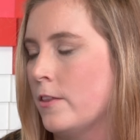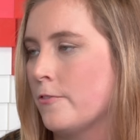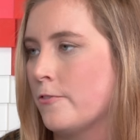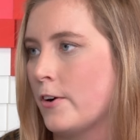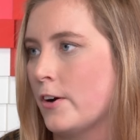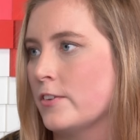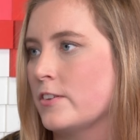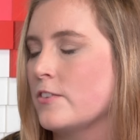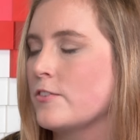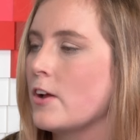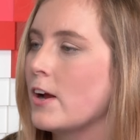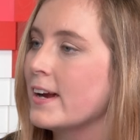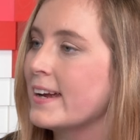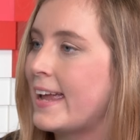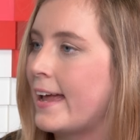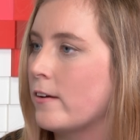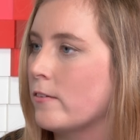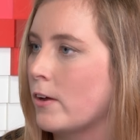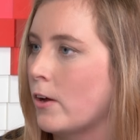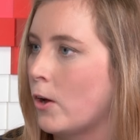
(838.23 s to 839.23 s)
The first is our
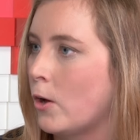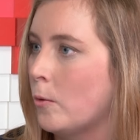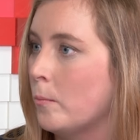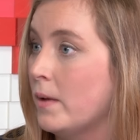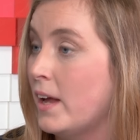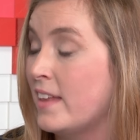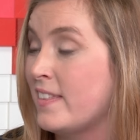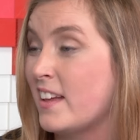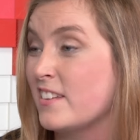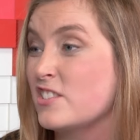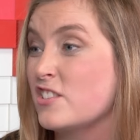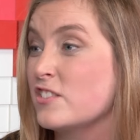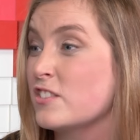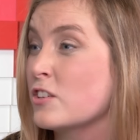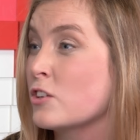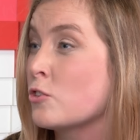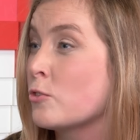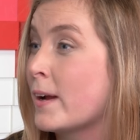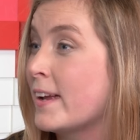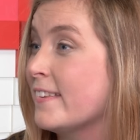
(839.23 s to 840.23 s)
account home, and that's just
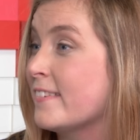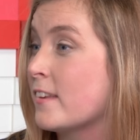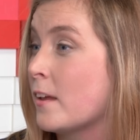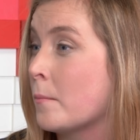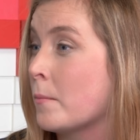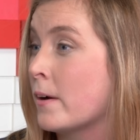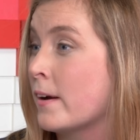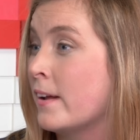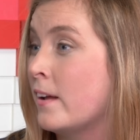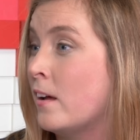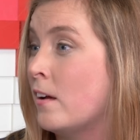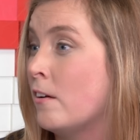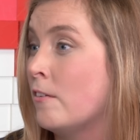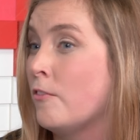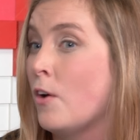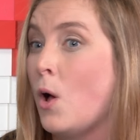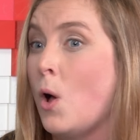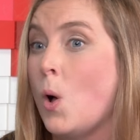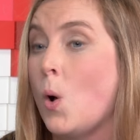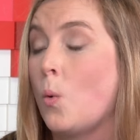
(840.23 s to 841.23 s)
a great summary
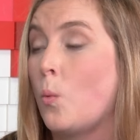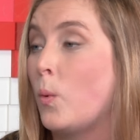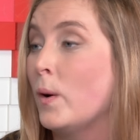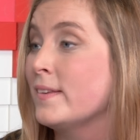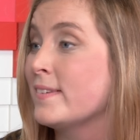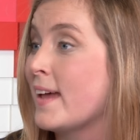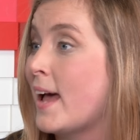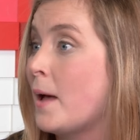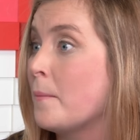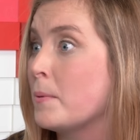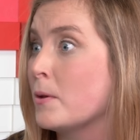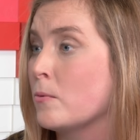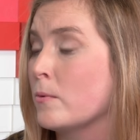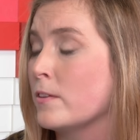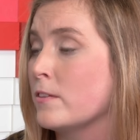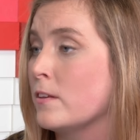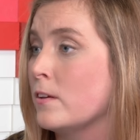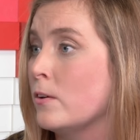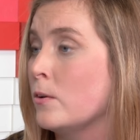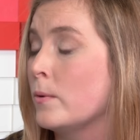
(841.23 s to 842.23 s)
of what's happened
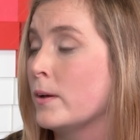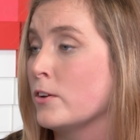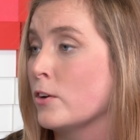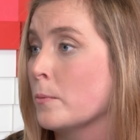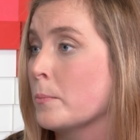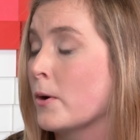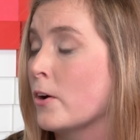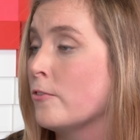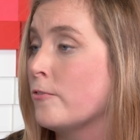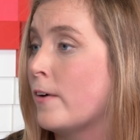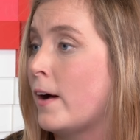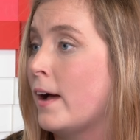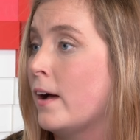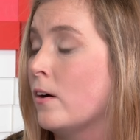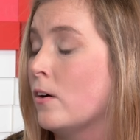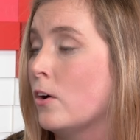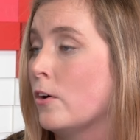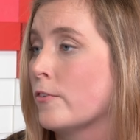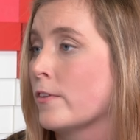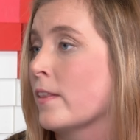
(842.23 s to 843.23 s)
with you and your
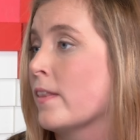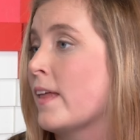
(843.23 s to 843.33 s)
profile over the